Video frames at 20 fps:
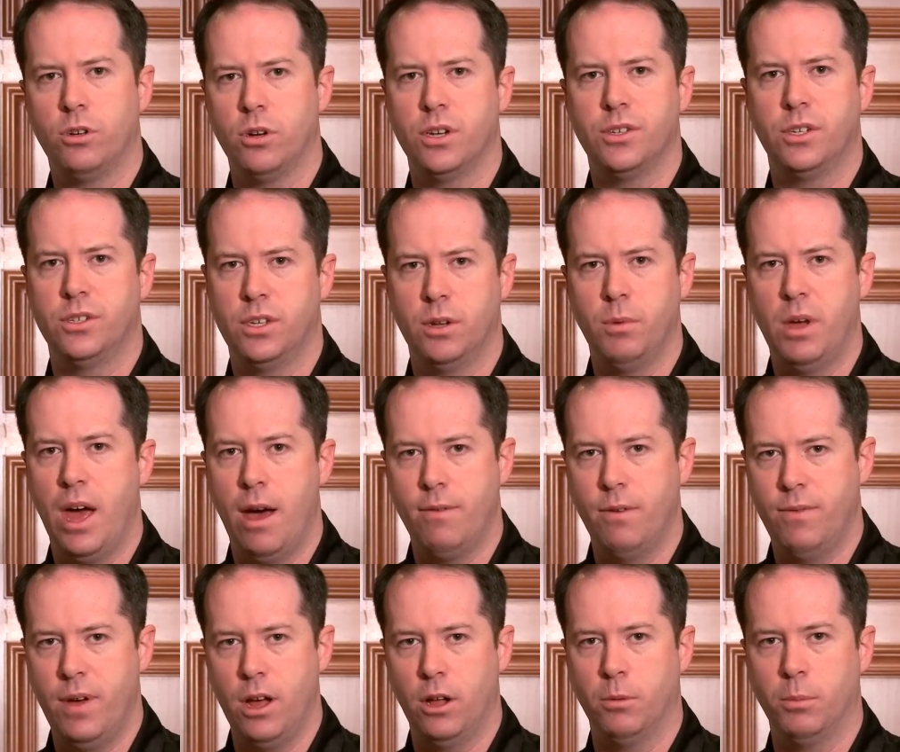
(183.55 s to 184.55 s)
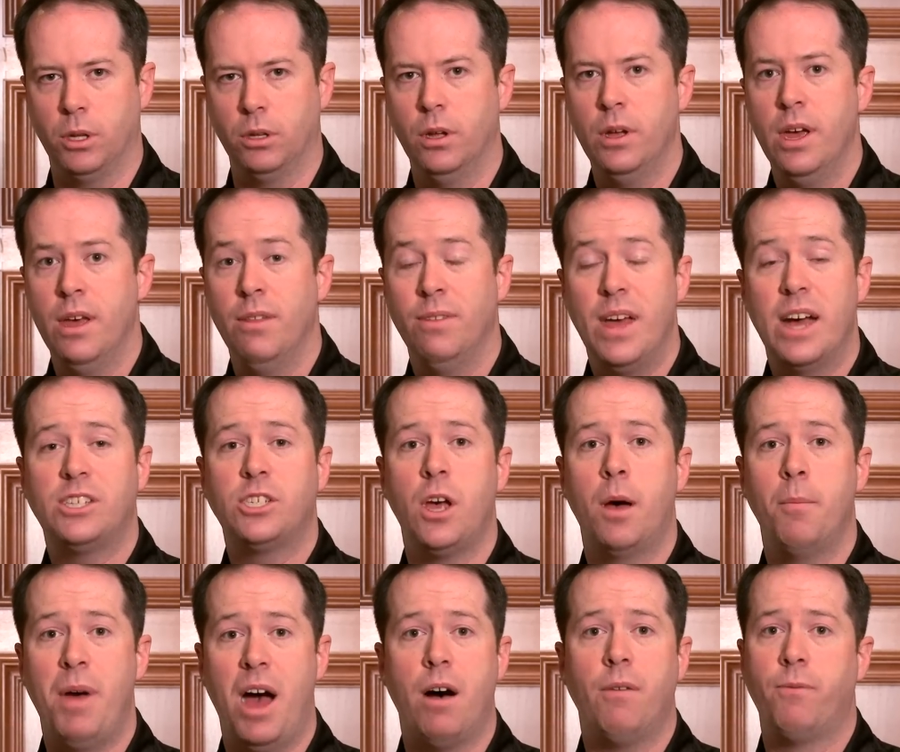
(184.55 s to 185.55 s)
addresses that we have available. That's
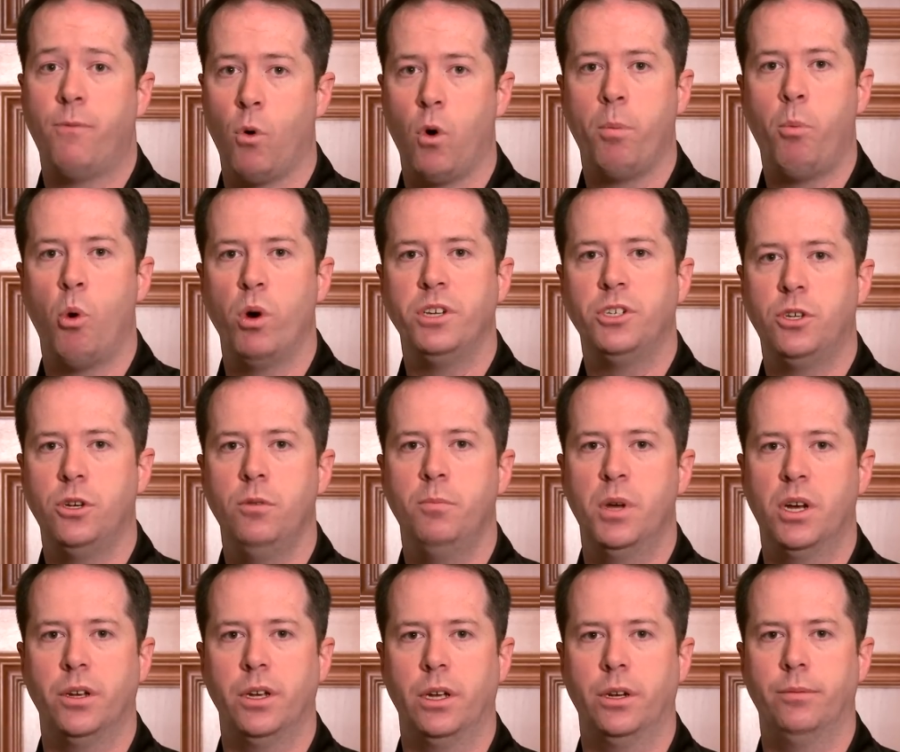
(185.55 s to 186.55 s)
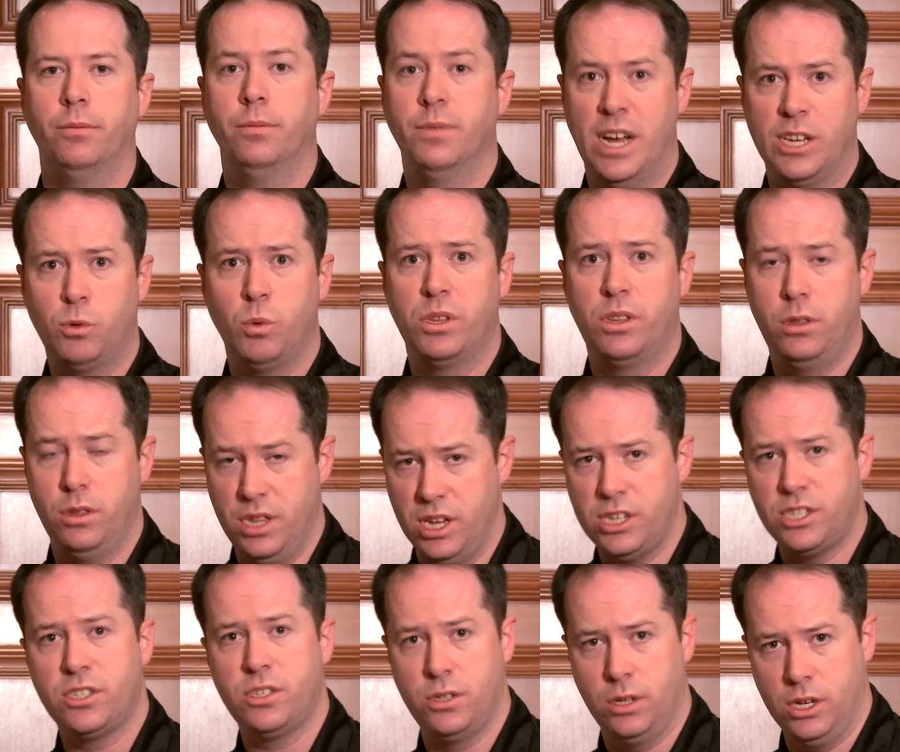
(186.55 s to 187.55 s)
about 4.2 billion.
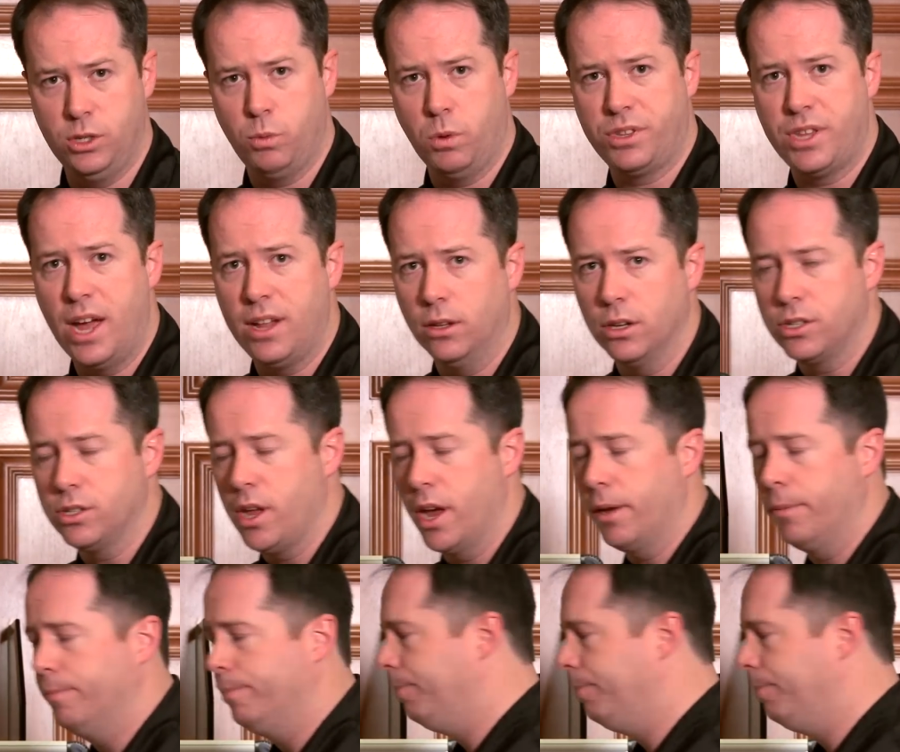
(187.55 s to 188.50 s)
This is what that looks like.